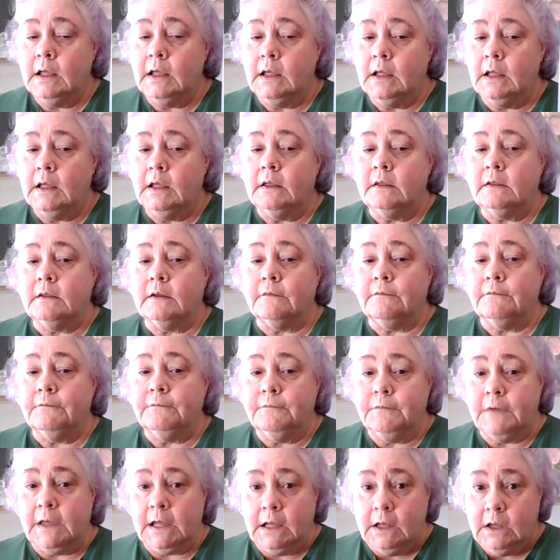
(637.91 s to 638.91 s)
is a
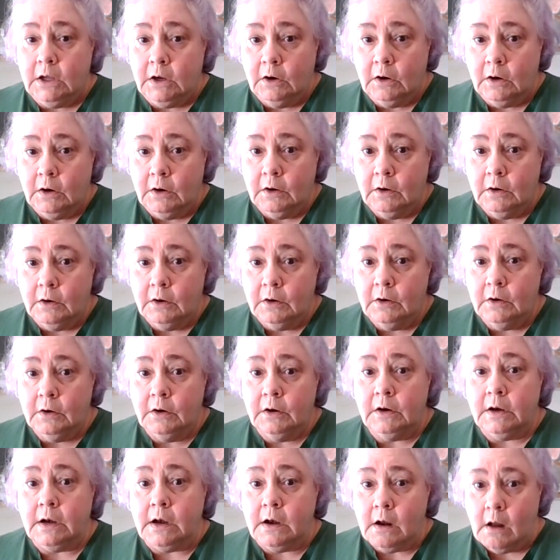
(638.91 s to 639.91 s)
figure
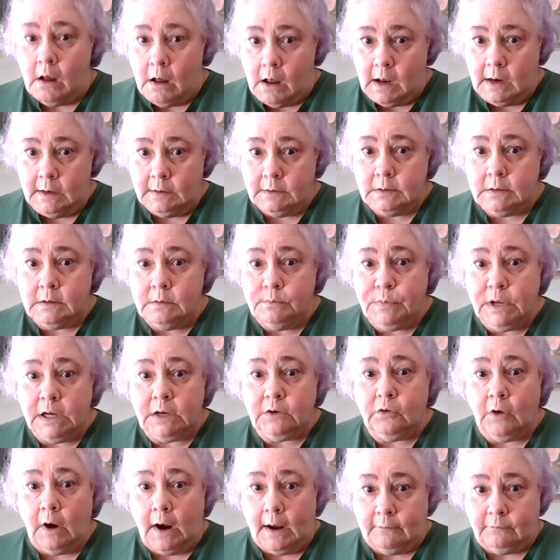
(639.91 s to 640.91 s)
not to be
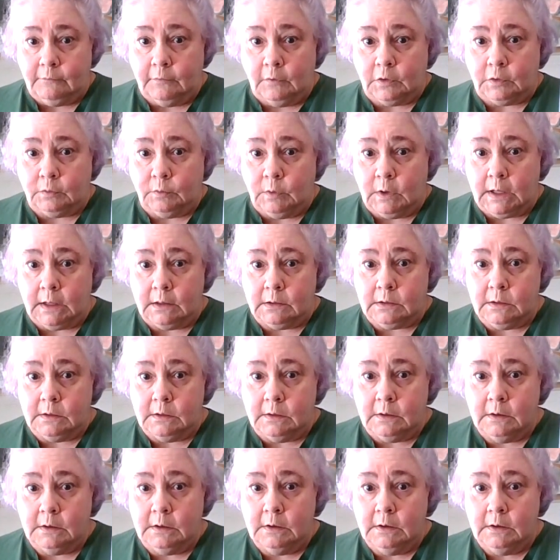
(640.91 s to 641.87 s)
trifled with.